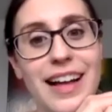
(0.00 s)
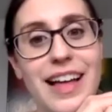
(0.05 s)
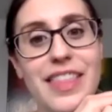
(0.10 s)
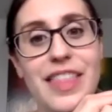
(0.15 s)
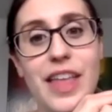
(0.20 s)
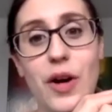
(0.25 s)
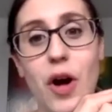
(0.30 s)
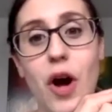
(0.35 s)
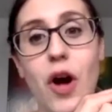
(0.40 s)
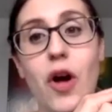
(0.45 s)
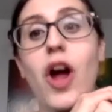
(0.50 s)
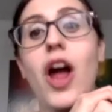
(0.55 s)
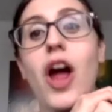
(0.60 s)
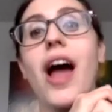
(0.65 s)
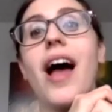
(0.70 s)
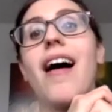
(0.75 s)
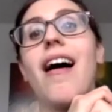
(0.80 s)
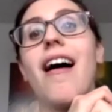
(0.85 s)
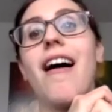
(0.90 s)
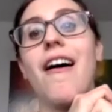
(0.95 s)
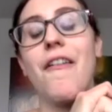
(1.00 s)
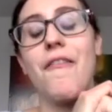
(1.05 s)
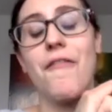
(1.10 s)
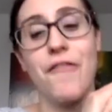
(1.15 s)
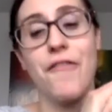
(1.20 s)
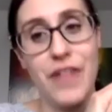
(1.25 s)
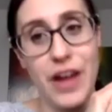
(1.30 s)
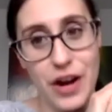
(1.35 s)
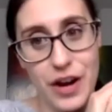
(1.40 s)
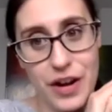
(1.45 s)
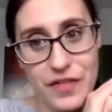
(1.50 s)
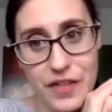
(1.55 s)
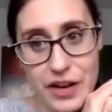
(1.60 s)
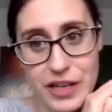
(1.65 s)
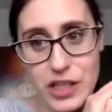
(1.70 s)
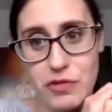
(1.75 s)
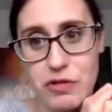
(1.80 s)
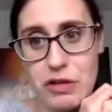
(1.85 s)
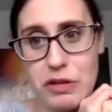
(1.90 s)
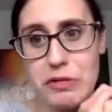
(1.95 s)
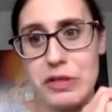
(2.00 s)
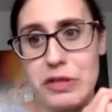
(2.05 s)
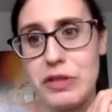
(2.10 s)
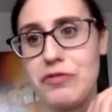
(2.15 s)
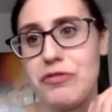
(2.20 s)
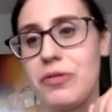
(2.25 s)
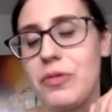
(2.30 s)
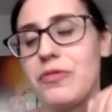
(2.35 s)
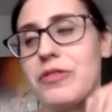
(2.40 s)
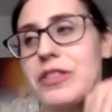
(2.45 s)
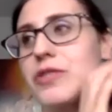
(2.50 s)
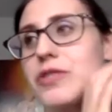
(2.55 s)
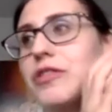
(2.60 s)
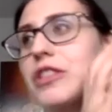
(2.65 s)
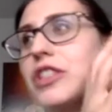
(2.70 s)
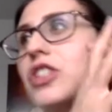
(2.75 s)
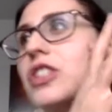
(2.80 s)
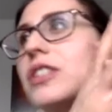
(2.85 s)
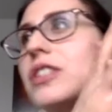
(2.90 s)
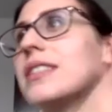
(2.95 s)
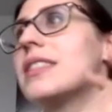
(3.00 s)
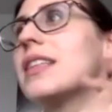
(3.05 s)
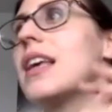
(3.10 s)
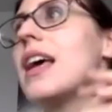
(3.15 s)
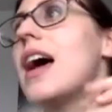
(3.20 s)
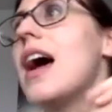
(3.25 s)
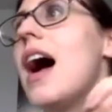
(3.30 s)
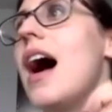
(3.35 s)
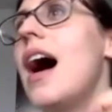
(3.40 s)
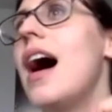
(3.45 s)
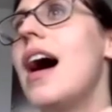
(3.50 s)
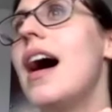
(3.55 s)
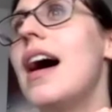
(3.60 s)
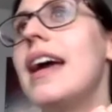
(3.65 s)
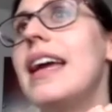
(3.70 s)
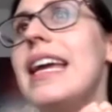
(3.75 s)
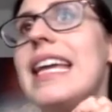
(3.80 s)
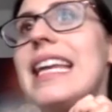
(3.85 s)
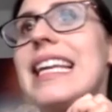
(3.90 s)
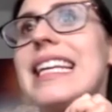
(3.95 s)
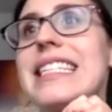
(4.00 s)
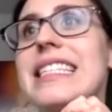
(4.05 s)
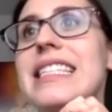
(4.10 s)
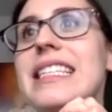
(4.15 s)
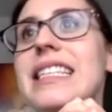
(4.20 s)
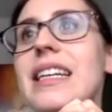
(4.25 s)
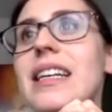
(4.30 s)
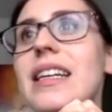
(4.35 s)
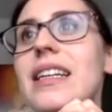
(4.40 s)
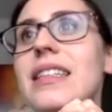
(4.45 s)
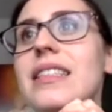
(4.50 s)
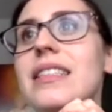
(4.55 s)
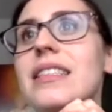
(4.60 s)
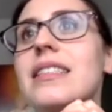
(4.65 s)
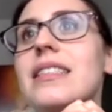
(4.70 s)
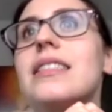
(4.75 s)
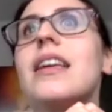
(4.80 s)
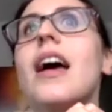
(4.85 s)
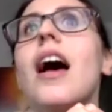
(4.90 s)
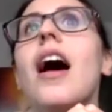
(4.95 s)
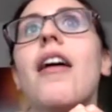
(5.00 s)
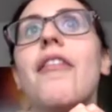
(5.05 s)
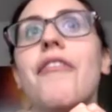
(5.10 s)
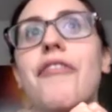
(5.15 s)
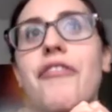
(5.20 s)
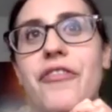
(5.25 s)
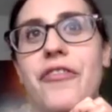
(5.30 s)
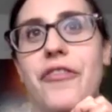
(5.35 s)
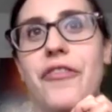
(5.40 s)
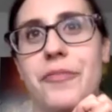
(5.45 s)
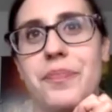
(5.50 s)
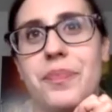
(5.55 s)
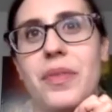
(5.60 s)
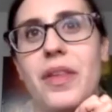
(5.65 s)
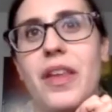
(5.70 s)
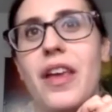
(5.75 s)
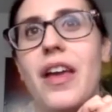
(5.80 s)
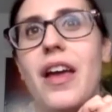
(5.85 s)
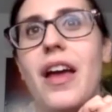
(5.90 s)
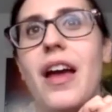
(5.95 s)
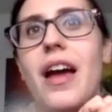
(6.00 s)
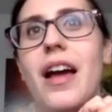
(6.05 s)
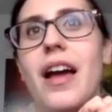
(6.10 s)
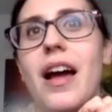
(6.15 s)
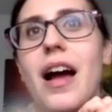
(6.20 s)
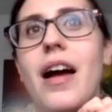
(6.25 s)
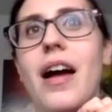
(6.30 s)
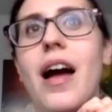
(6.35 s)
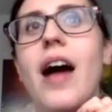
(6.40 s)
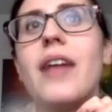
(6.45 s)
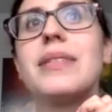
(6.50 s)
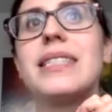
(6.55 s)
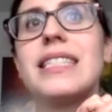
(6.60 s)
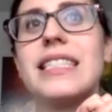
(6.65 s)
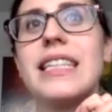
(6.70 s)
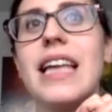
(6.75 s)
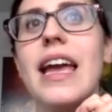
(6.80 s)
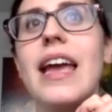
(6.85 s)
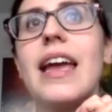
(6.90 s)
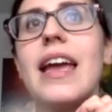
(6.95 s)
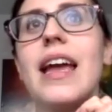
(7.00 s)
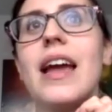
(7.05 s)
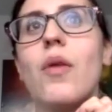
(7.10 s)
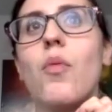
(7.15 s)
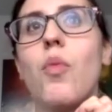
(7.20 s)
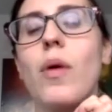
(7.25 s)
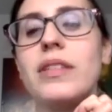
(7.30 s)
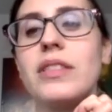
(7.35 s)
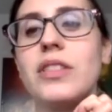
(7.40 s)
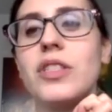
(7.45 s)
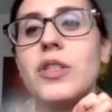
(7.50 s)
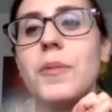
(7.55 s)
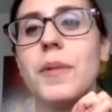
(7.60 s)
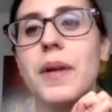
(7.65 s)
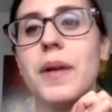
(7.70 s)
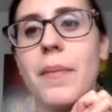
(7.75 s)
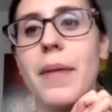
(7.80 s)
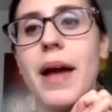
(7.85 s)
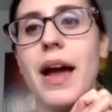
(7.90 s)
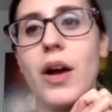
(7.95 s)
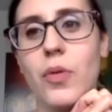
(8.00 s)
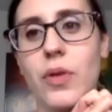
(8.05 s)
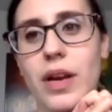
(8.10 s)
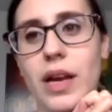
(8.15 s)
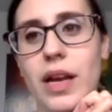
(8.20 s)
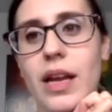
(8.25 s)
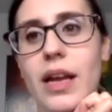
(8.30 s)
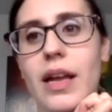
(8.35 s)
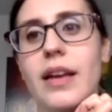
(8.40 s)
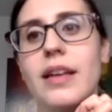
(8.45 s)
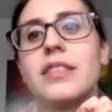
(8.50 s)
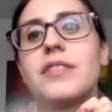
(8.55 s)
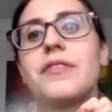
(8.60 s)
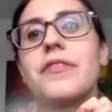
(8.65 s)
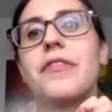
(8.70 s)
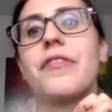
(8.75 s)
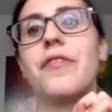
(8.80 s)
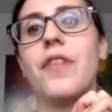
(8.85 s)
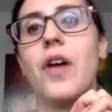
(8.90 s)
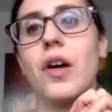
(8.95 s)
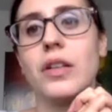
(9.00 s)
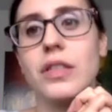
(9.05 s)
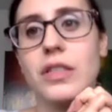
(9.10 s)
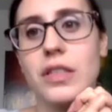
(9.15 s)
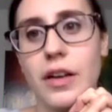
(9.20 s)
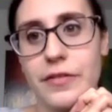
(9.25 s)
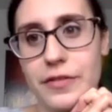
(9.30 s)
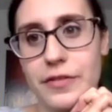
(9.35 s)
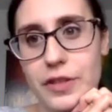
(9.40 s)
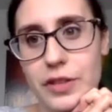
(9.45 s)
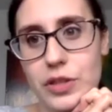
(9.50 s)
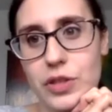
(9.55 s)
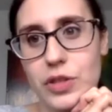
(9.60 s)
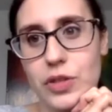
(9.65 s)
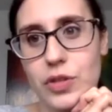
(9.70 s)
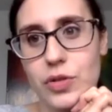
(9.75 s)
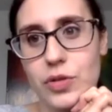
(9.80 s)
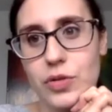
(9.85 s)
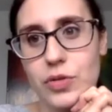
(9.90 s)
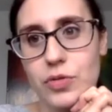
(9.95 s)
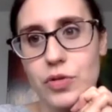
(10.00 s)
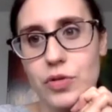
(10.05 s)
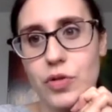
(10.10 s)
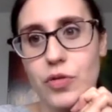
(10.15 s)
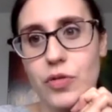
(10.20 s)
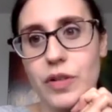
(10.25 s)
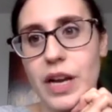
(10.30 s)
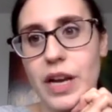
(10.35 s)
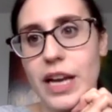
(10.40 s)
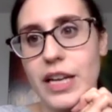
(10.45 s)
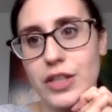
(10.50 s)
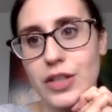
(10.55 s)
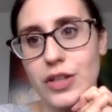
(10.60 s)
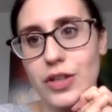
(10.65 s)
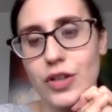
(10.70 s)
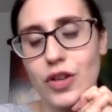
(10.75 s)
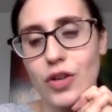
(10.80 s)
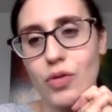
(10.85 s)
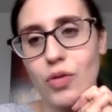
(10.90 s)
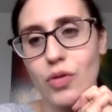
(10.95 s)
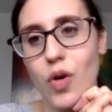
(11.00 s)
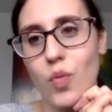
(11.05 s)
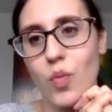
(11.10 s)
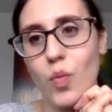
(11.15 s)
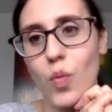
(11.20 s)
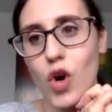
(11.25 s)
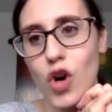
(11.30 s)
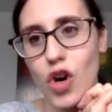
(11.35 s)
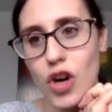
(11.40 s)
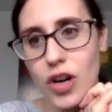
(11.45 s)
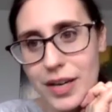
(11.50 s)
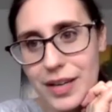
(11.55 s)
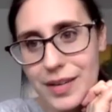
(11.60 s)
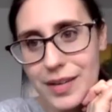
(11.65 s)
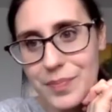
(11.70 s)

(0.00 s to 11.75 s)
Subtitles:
There are very, very strict restrictions. It is tough. I would say once you become equity, it is far tougher to create your own work.